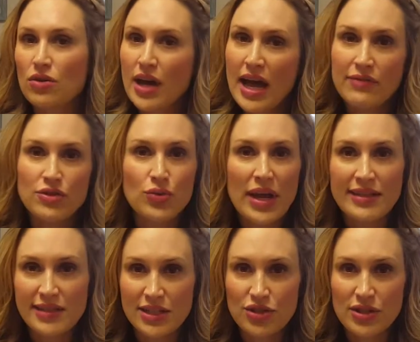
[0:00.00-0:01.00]
or kind of
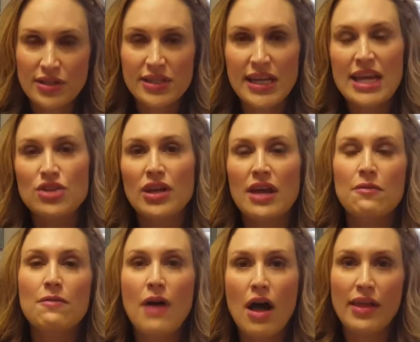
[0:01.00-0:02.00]
transition stage and
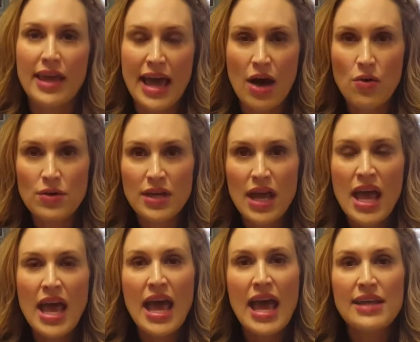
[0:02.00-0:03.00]
falling out.
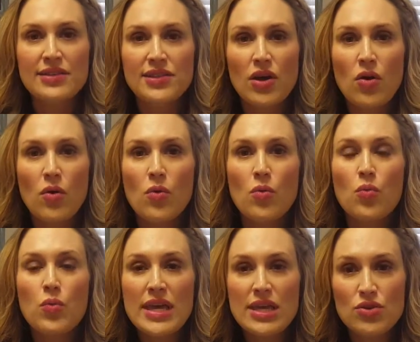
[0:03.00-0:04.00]
And so
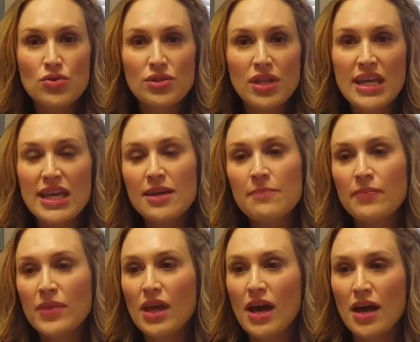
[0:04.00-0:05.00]
we usually,
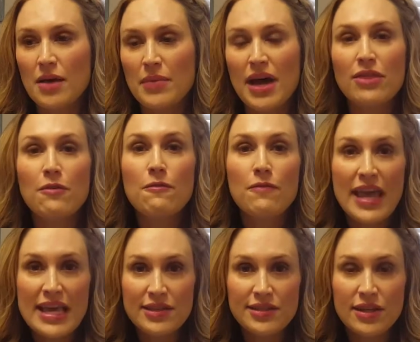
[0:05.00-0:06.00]
on the
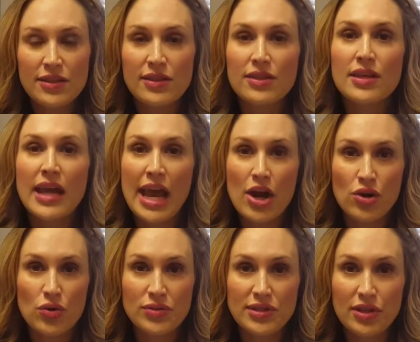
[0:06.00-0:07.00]
face, the hair
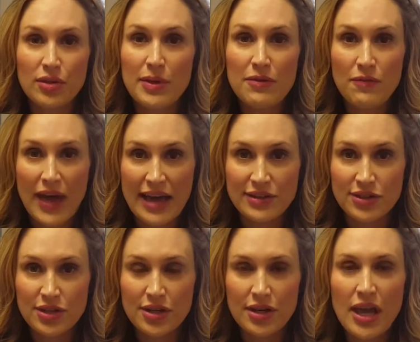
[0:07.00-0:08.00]
grows a little bit
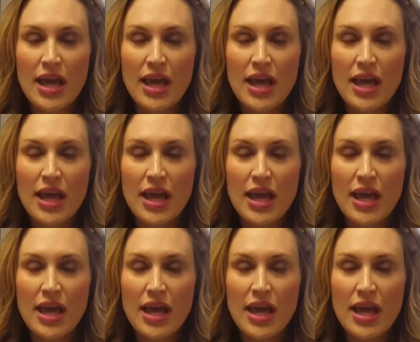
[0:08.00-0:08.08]
faster.